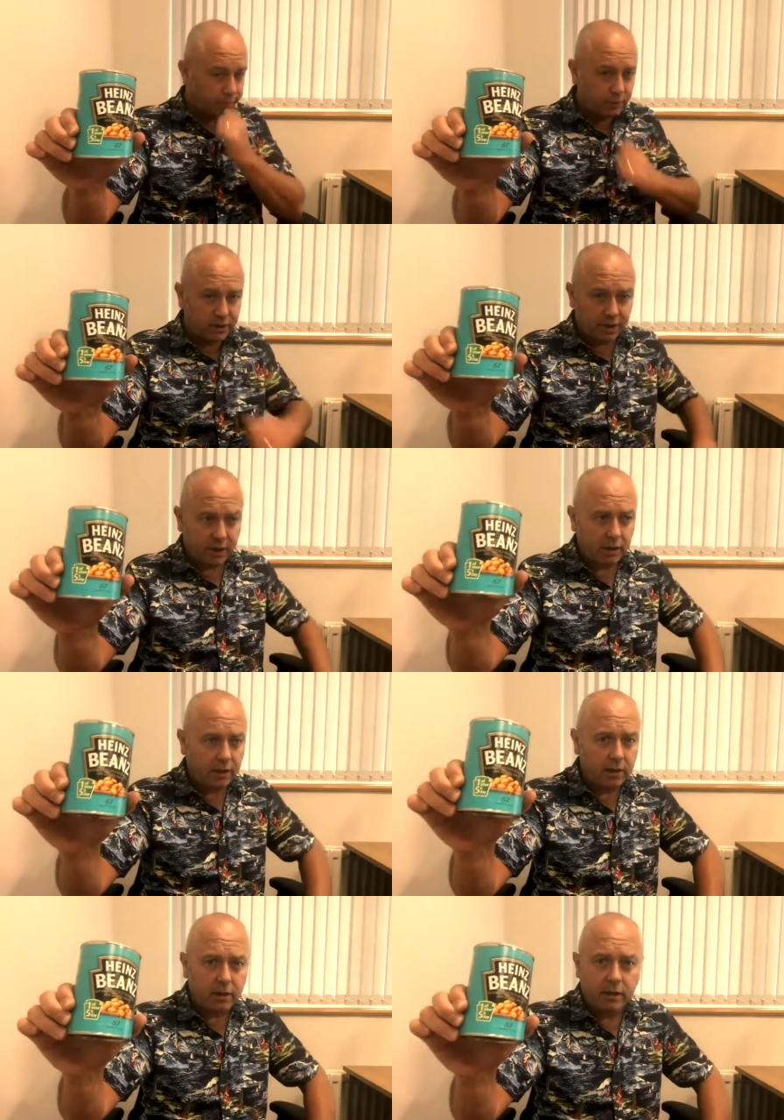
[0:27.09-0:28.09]

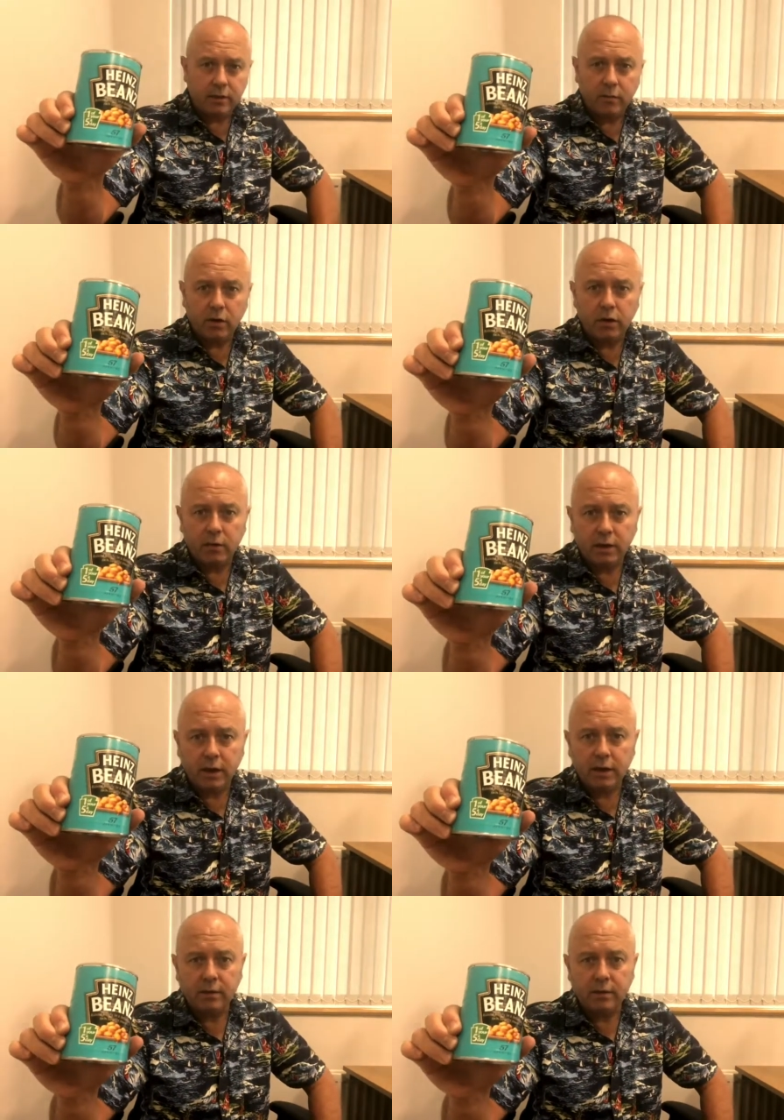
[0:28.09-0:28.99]
particularly the more you eat,